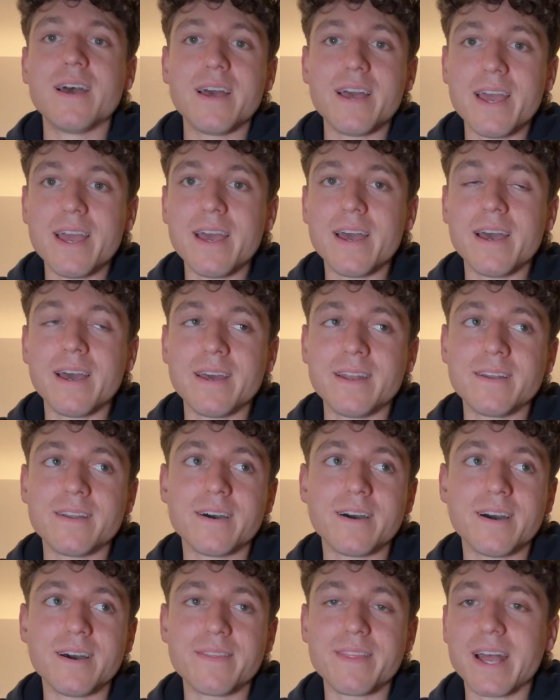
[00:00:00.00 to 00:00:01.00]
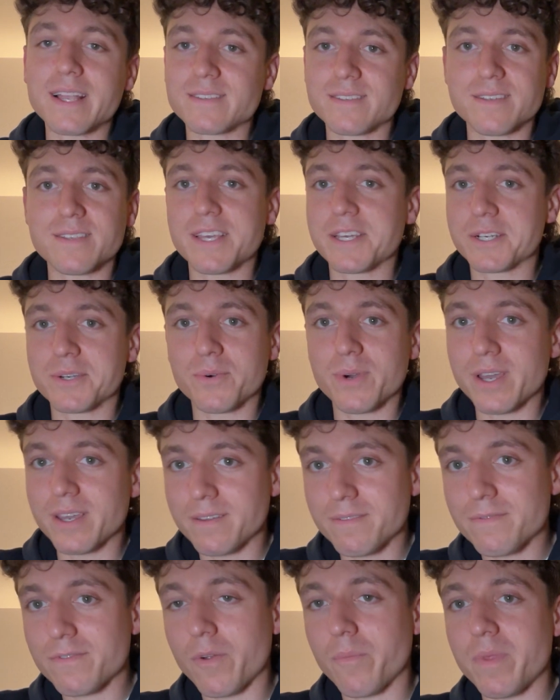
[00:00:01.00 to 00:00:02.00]
And that's the takeaway
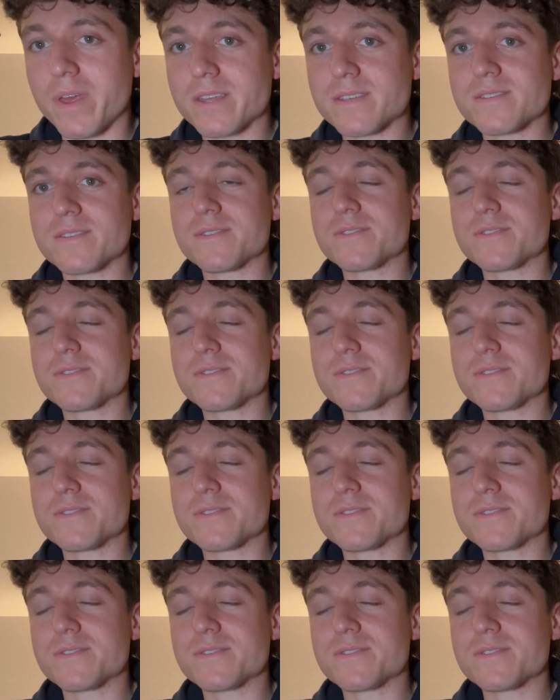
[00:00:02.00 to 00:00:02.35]
from this.